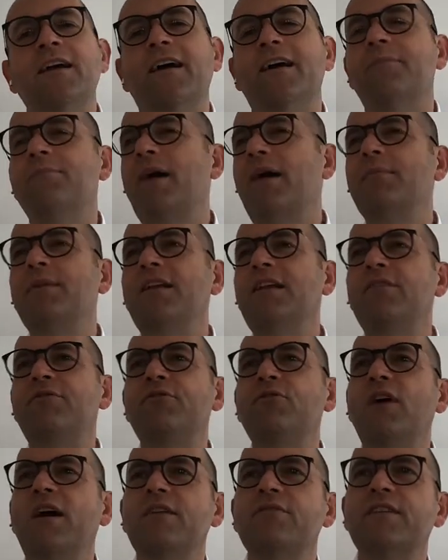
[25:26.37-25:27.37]
um, I mean, if
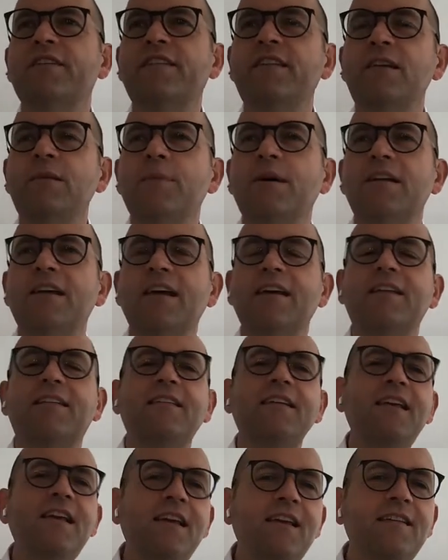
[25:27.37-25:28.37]
you have a cinema there,
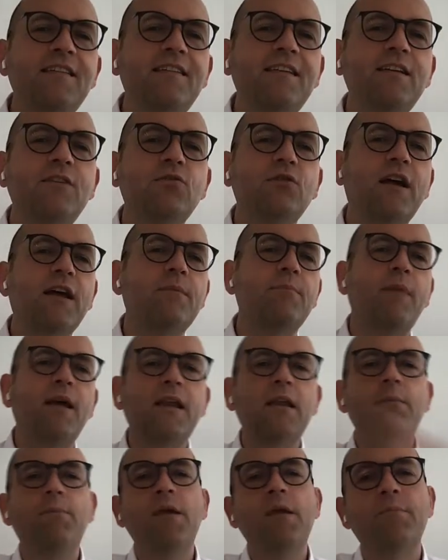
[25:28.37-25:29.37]
it's easy to get
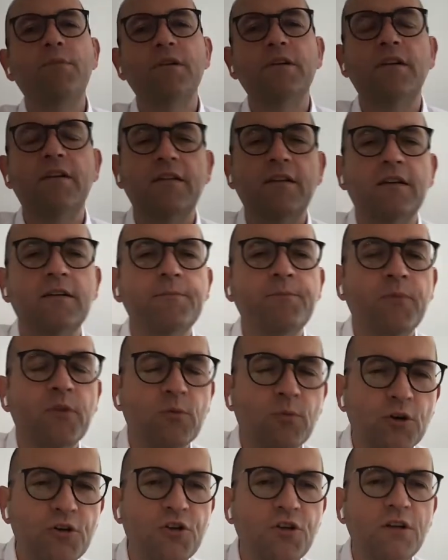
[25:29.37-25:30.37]
many people um,
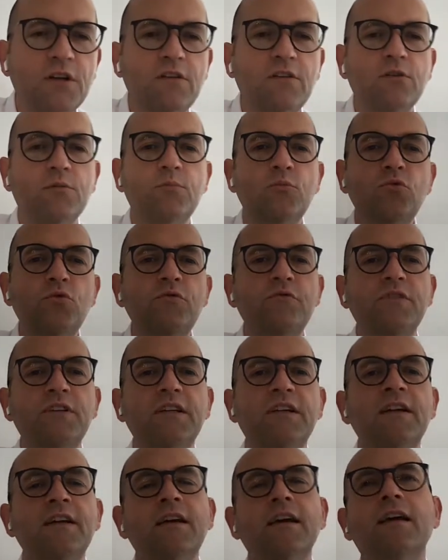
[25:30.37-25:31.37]
watching your
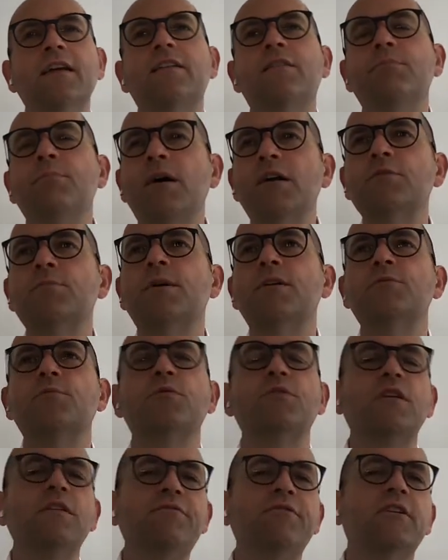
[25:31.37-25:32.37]
movie. It's much, much
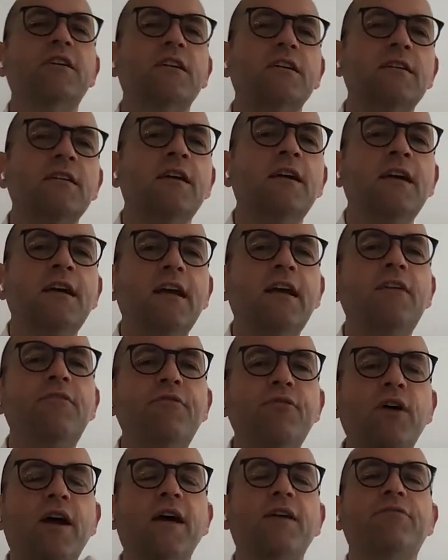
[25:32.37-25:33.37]
more difficult
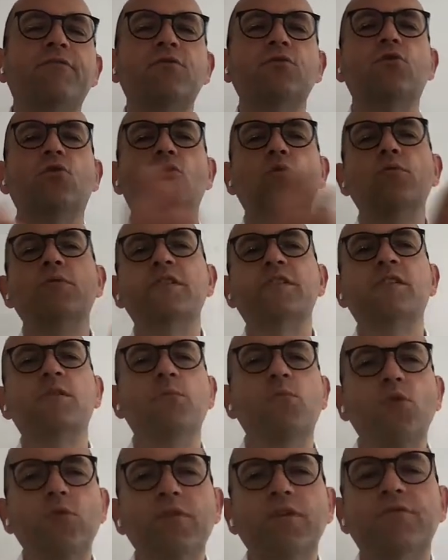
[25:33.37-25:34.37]
if you have to go with the
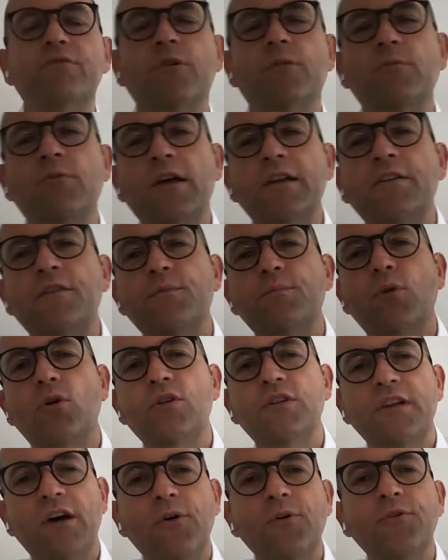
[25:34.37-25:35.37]
movie from one
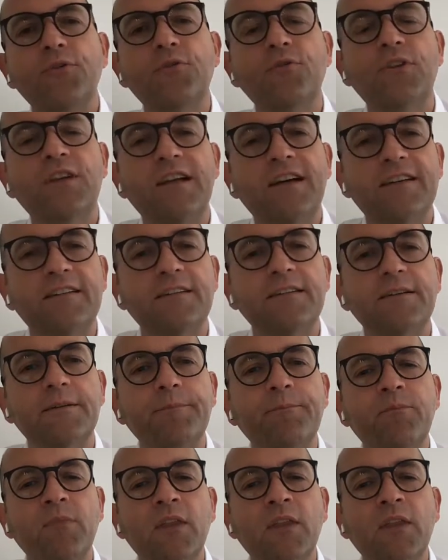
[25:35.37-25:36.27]
small town to the other.